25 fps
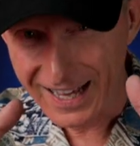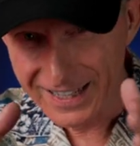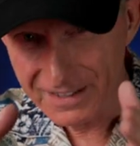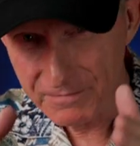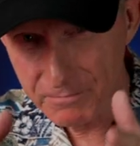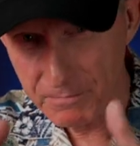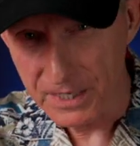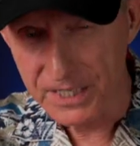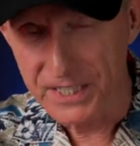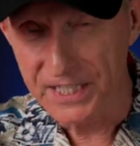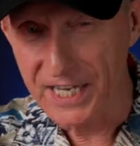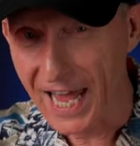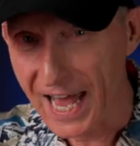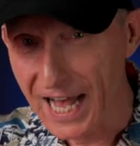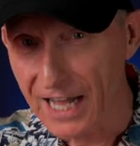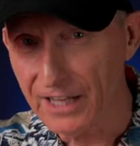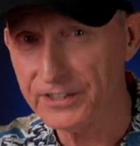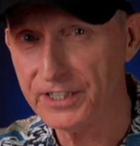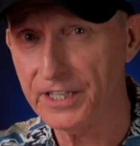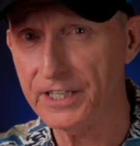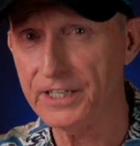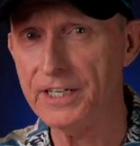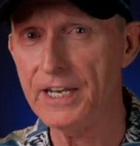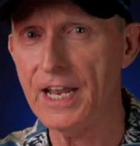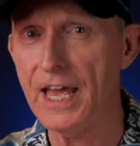
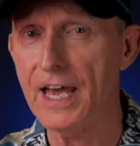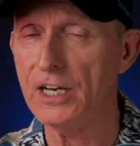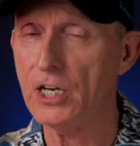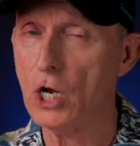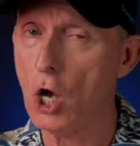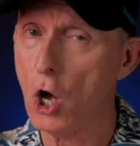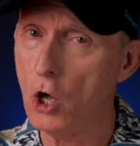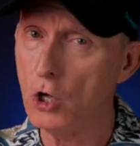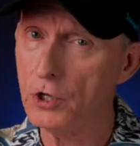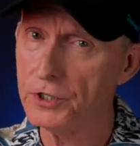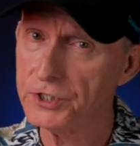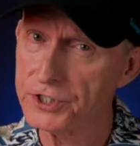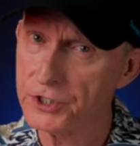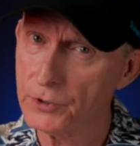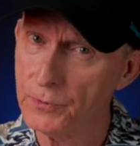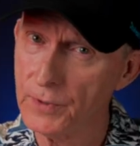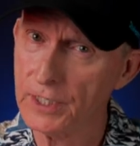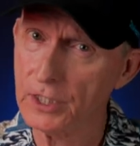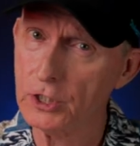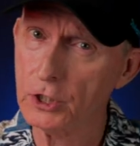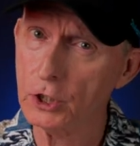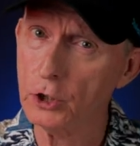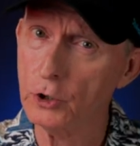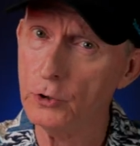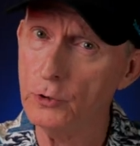Medallion Net also
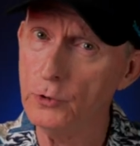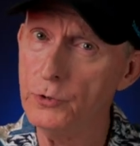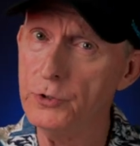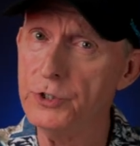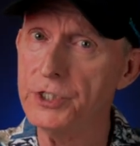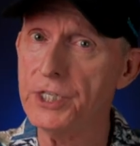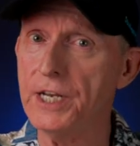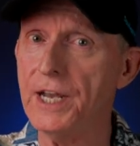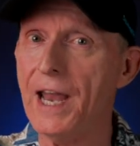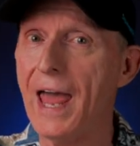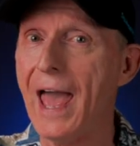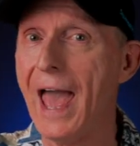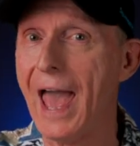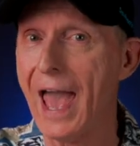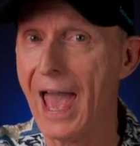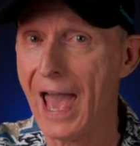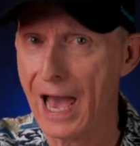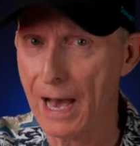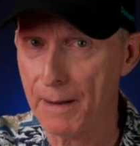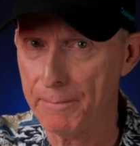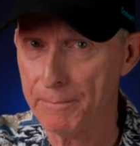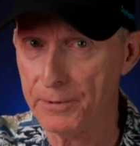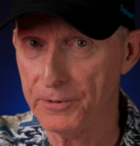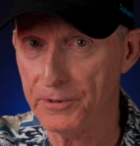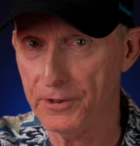includes an
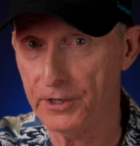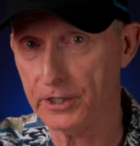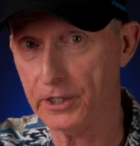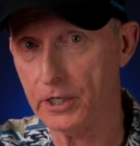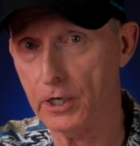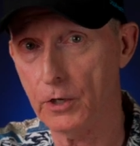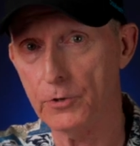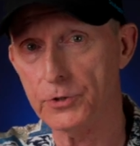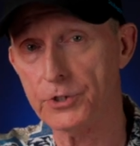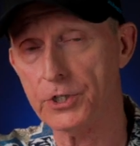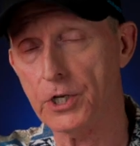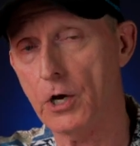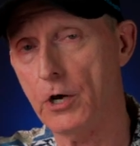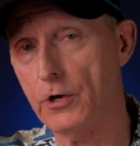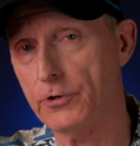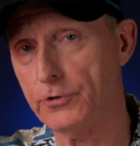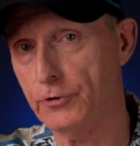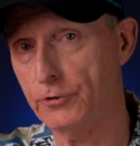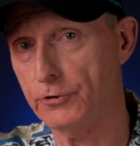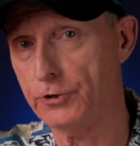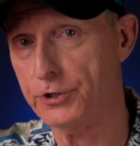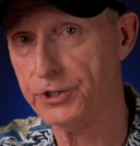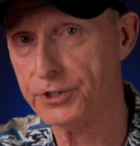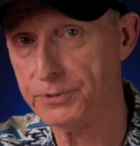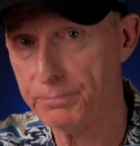app that goes on
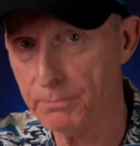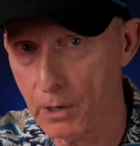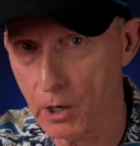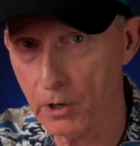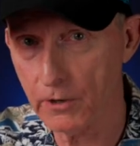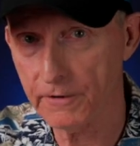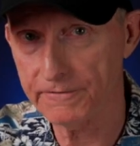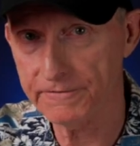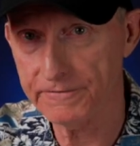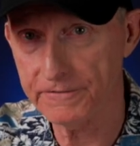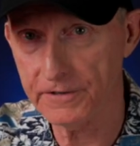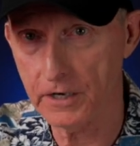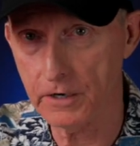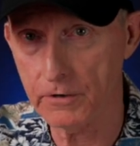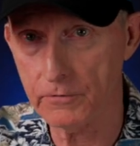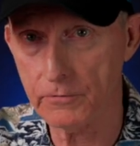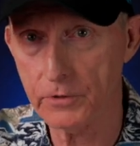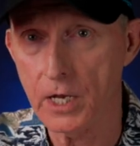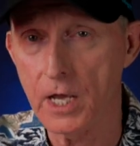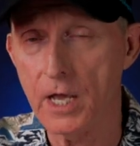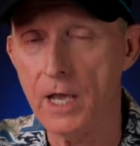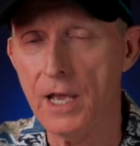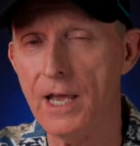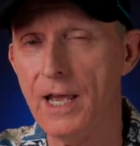your smartphone.